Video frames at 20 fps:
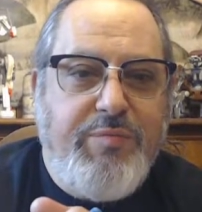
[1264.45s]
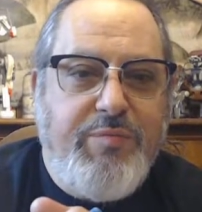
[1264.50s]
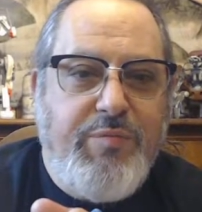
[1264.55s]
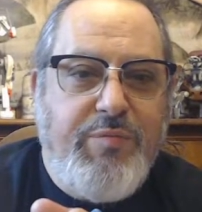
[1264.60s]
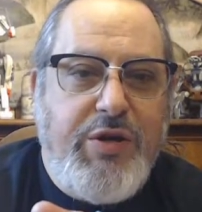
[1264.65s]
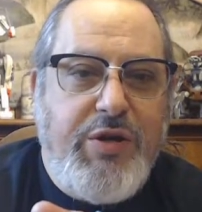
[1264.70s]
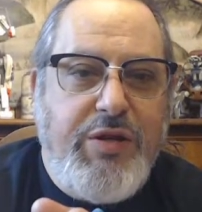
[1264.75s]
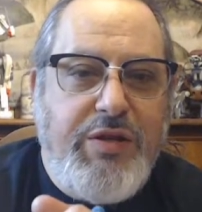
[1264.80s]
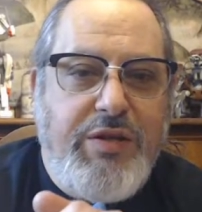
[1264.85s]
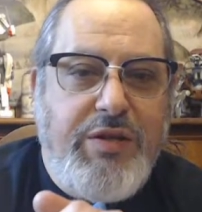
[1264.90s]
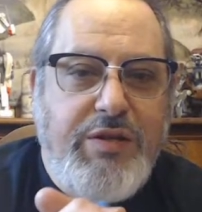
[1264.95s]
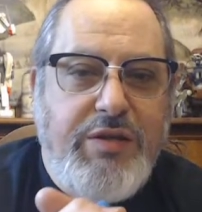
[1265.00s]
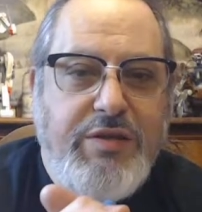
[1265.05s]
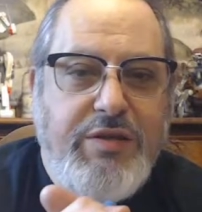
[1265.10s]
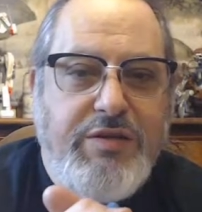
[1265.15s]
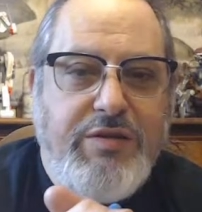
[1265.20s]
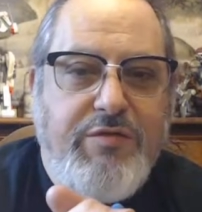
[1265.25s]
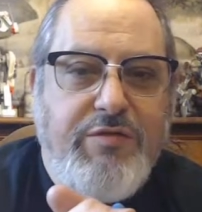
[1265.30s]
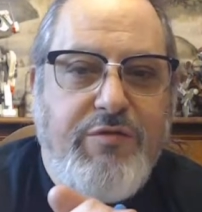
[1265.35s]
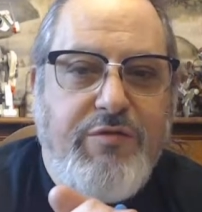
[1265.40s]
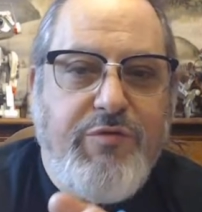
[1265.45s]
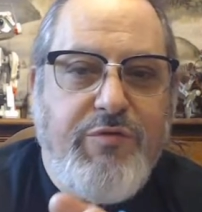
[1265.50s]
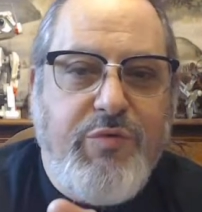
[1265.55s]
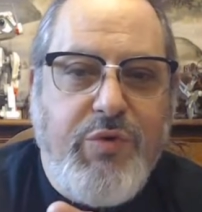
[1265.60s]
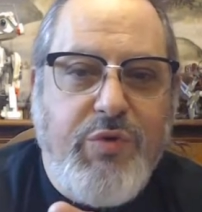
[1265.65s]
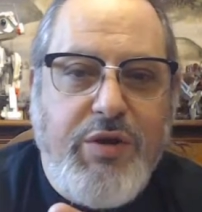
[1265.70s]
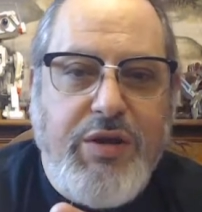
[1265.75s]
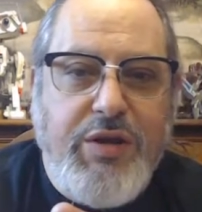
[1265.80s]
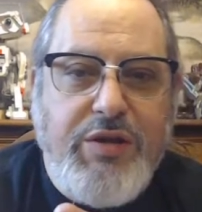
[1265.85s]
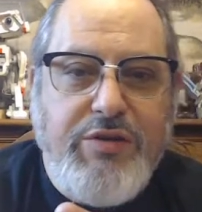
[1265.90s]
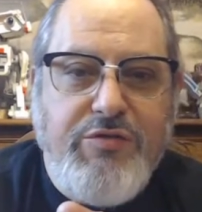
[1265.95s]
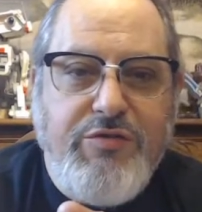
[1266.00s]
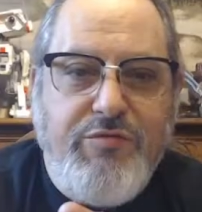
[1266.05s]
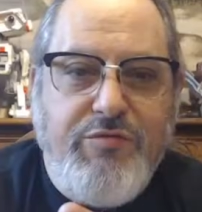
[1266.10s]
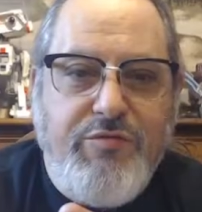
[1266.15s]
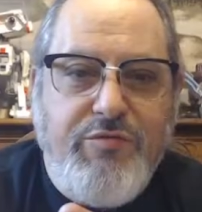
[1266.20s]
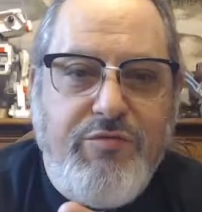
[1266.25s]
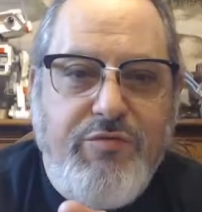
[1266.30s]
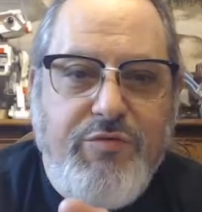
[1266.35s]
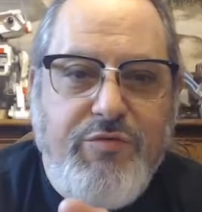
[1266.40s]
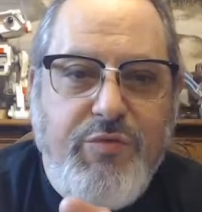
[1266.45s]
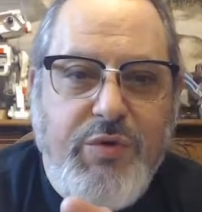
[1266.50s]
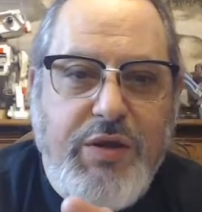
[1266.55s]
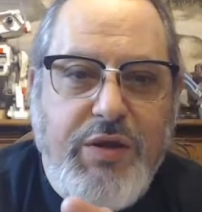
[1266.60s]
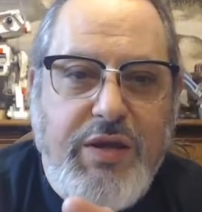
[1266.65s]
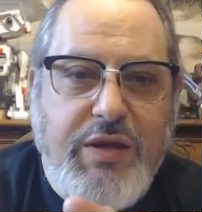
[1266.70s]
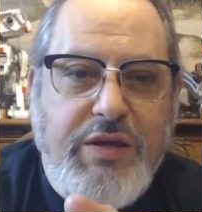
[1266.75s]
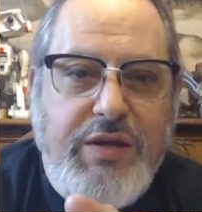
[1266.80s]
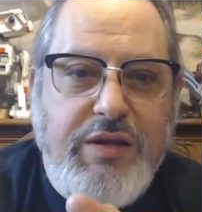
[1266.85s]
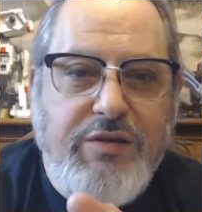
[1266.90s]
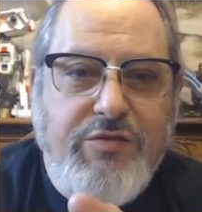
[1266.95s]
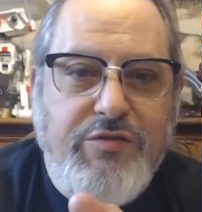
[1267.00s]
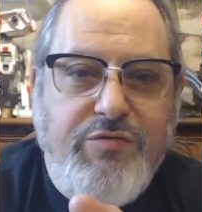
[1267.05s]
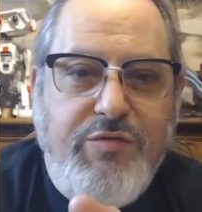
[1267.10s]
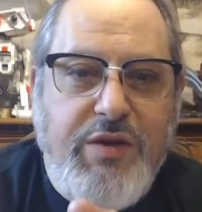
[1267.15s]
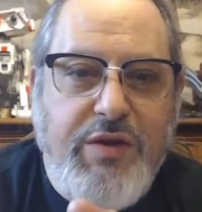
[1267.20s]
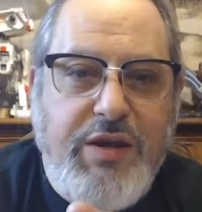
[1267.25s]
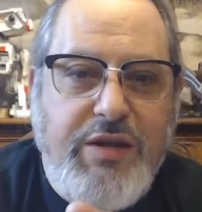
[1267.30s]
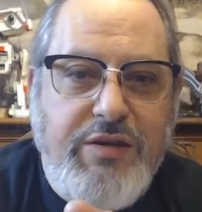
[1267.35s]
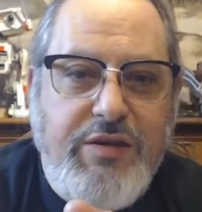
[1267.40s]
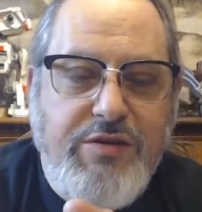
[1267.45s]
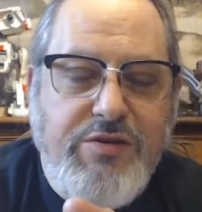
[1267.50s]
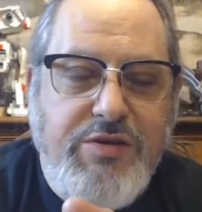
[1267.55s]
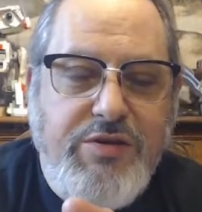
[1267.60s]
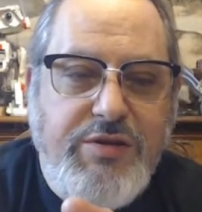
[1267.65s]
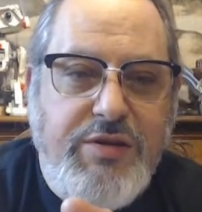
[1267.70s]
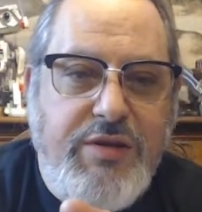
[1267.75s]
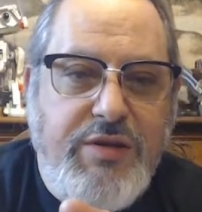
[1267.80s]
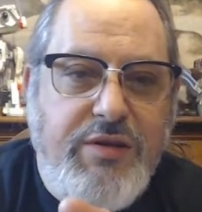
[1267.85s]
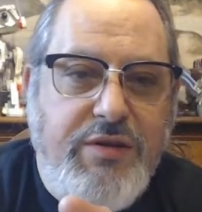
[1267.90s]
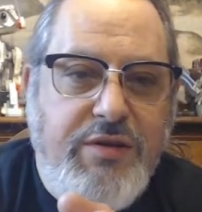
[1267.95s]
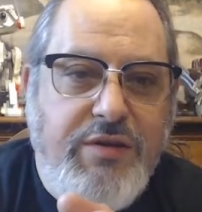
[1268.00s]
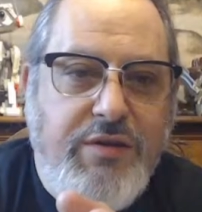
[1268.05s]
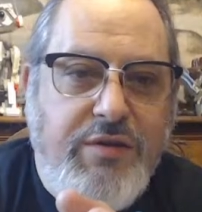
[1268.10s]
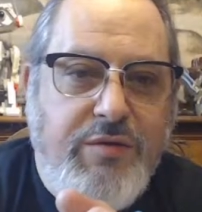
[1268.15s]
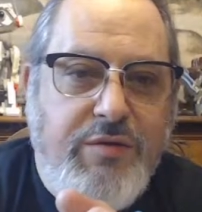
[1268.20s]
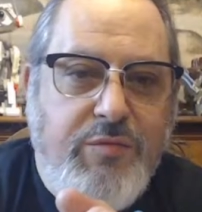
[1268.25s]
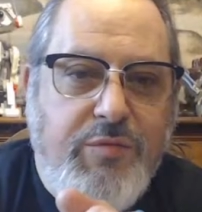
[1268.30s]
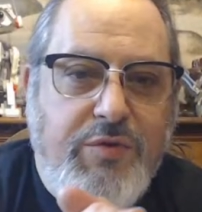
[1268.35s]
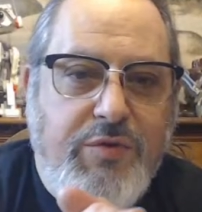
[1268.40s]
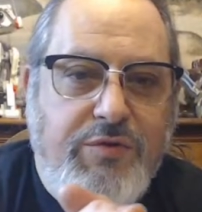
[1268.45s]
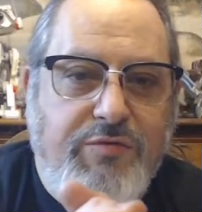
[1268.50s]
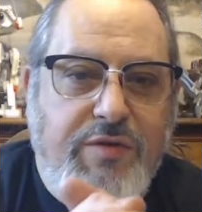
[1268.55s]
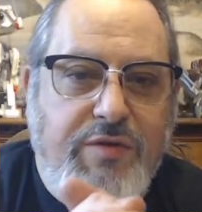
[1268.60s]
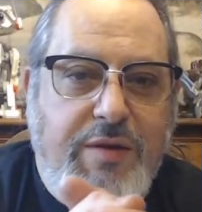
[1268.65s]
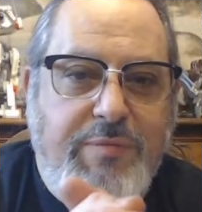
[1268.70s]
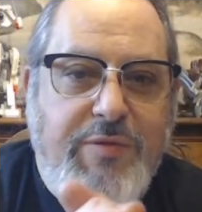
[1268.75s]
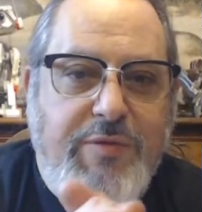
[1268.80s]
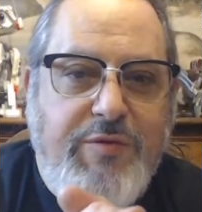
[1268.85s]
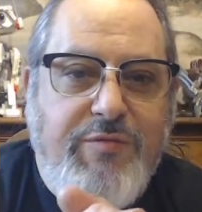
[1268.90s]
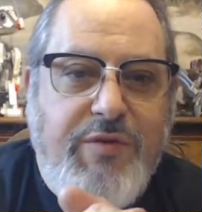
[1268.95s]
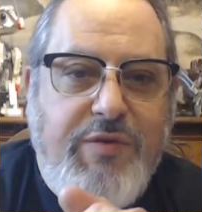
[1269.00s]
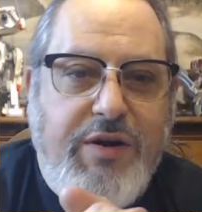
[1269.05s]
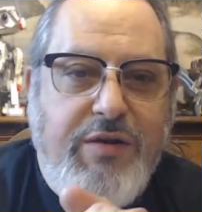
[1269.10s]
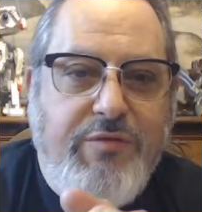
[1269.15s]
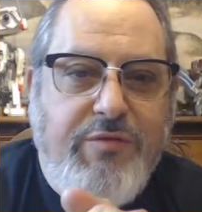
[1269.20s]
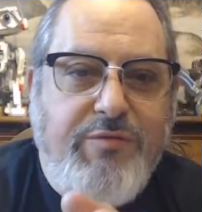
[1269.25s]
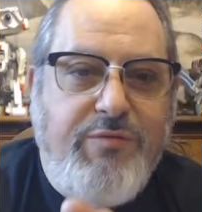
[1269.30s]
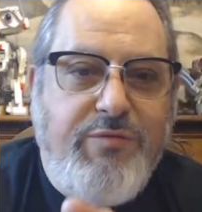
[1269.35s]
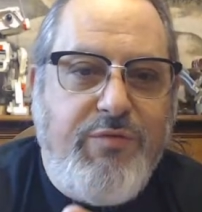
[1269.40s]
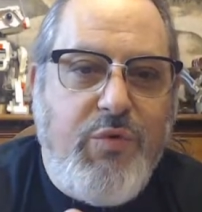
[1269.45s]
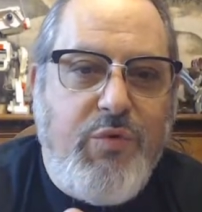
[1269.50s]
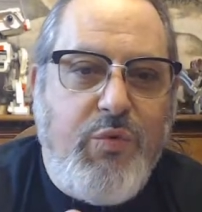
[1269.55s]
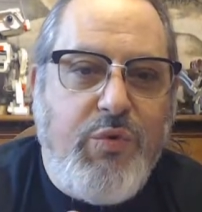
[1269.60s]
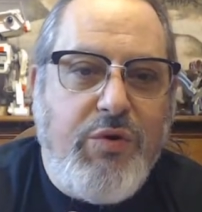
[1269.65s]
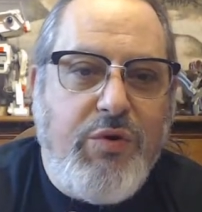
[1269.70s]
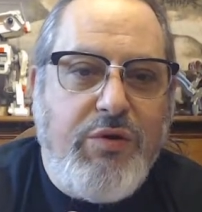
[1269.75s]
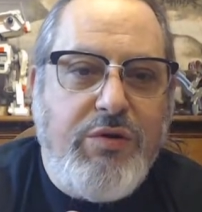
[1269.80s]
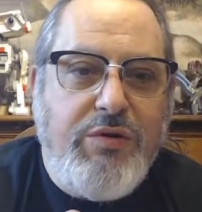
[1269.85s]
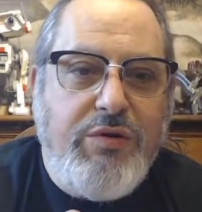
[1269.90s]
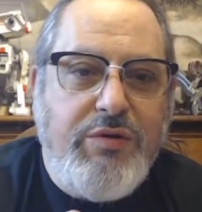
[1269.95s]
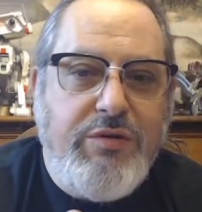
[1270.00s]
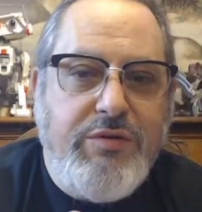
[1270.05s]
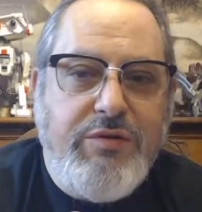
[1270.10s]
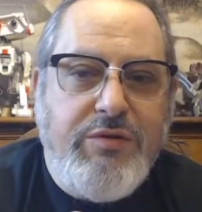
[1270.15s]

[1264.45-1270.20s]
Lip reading: but it does have a 48-inch range with rapid fire 4.